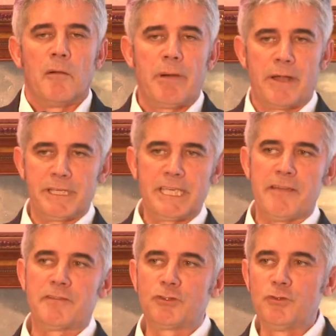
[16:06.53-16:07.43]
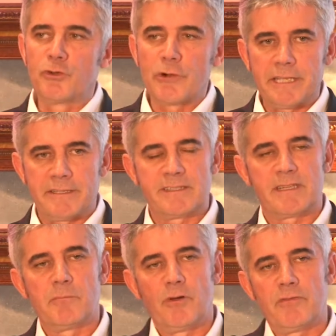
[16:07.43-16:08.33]
Parry gave two great
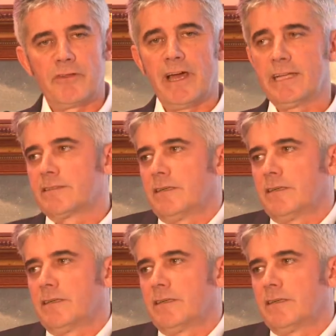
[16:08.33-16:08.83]
examples for that.